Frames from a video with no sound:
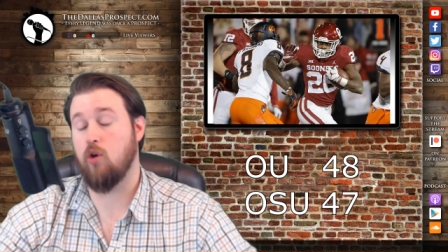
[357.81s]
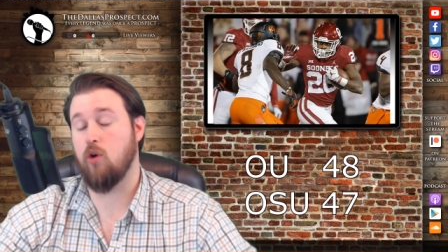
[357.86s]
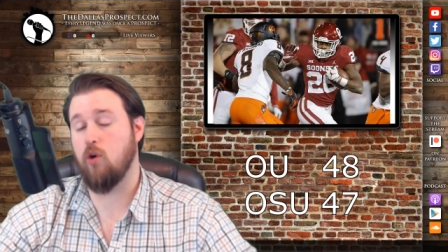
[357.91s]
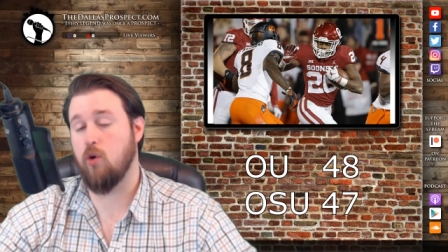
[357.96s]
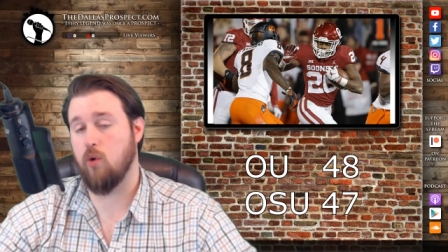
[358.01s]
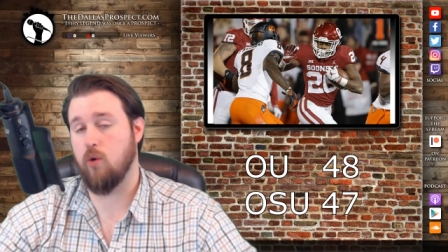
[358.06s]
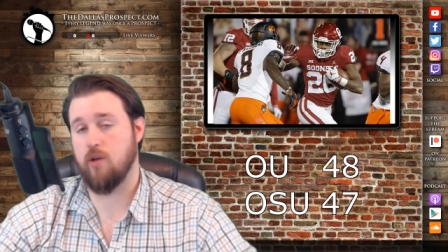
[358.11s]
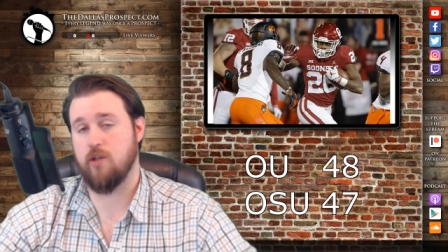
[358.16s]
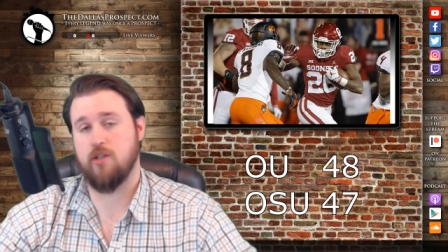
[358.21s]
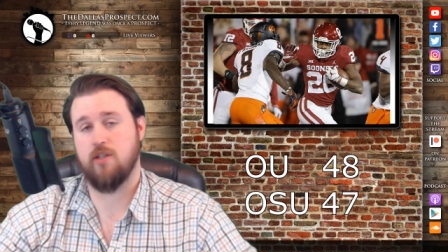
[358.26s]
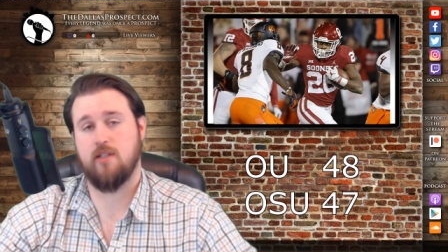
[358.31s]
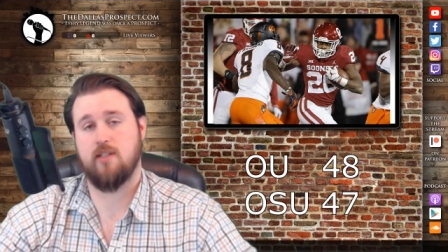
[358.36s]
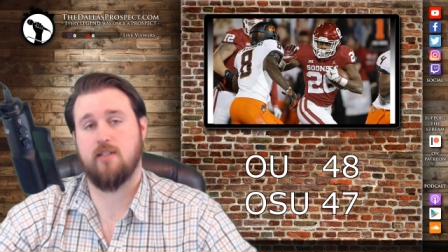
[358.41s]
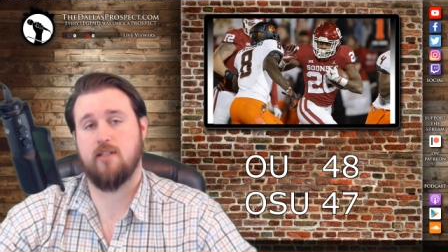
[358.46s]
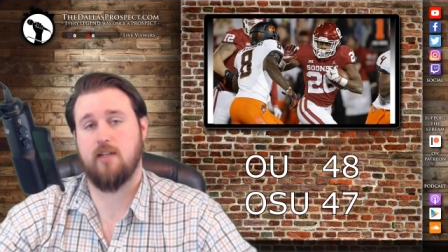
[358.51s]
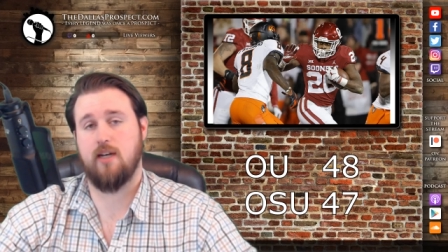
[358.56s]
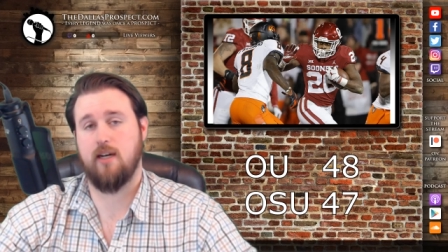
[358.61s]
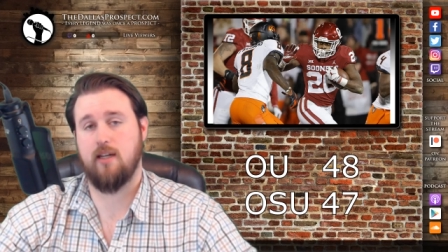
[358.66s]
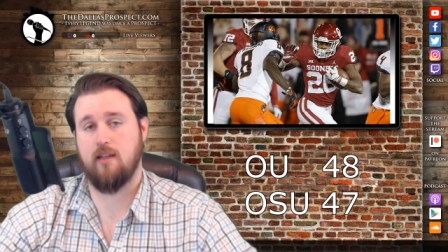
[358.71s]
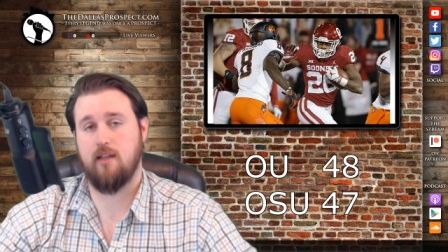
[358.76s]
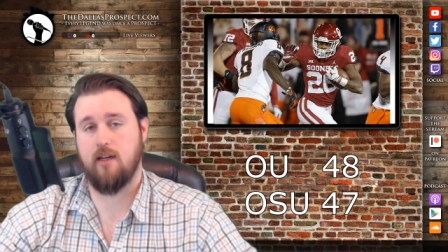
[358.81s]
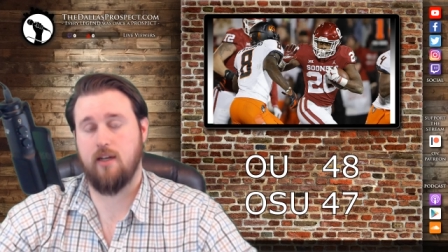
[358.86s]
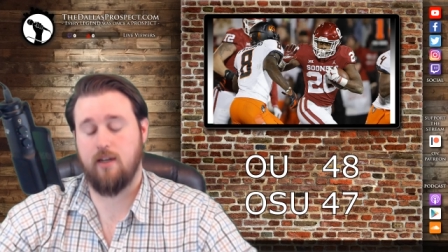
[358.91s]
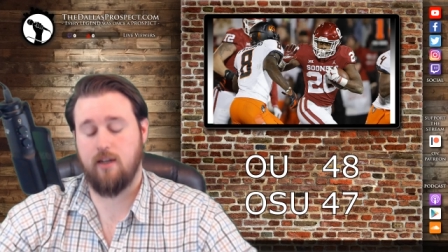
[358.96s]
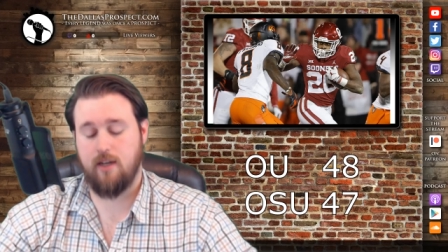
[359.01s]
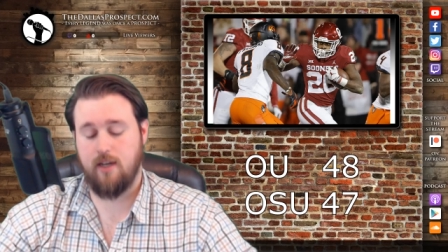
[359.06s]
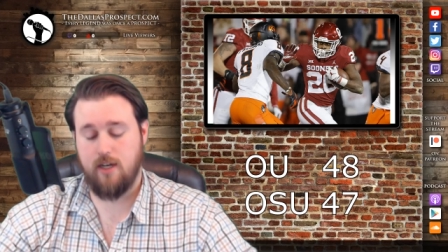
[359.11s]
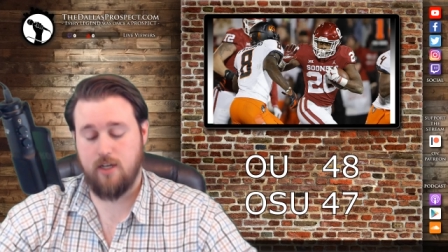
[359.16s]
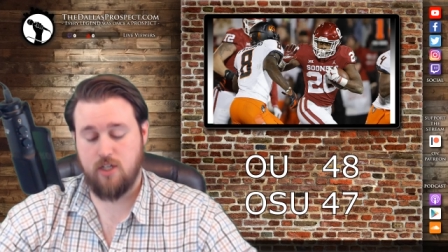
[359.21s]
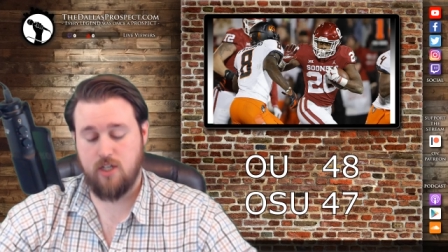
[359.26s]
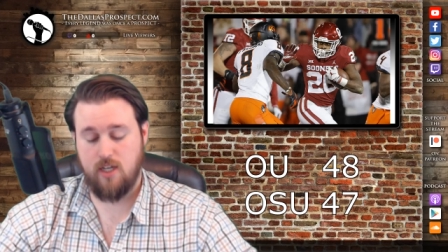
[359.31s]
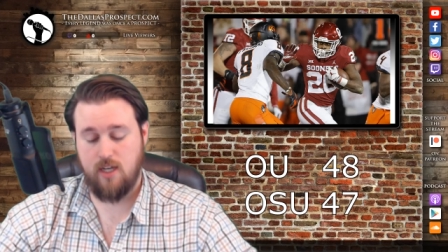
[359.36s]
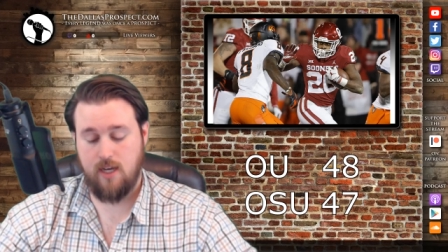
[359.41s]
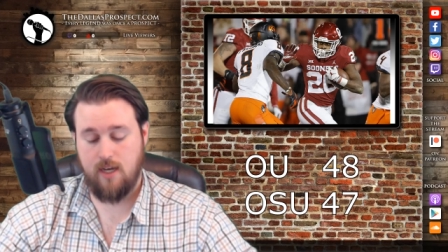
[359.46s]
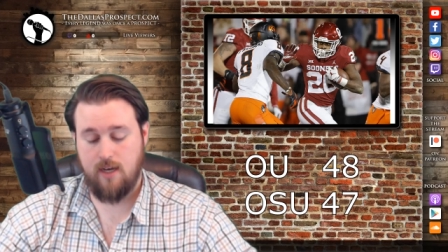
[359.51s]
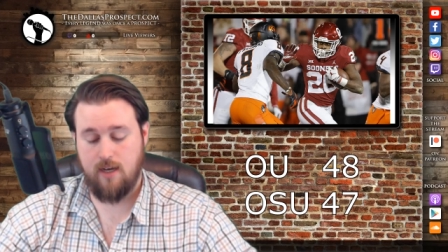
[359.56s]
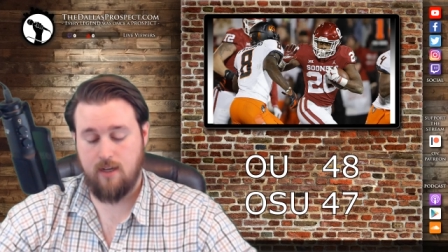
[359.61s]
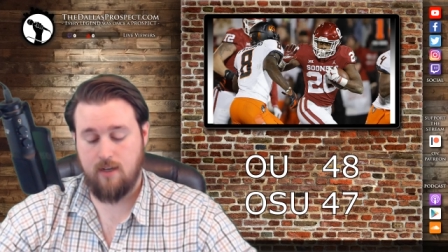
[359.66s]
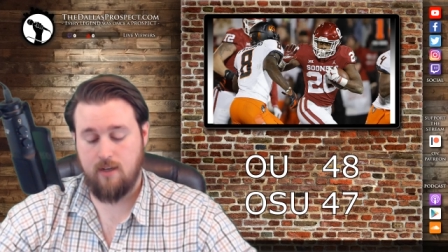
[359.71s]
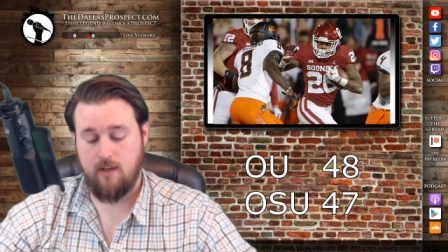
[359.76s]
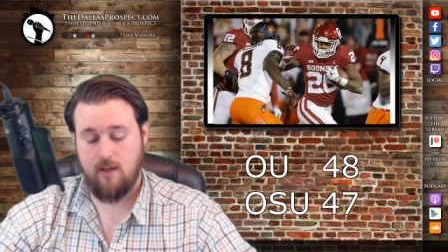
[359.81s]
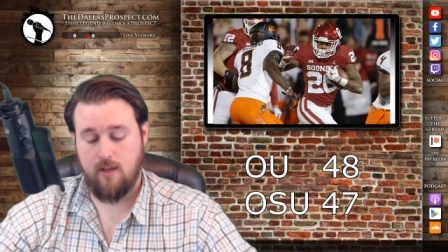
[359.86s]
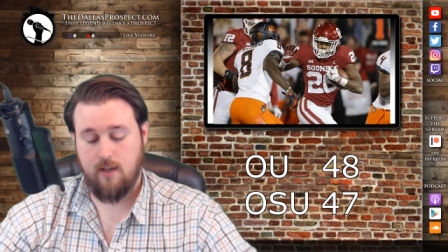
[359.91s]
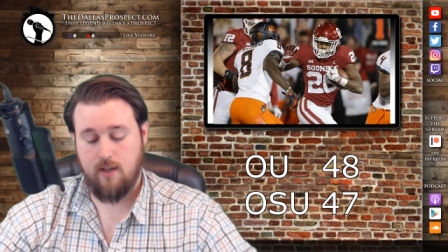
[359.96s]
gorgeous sideline catch he had.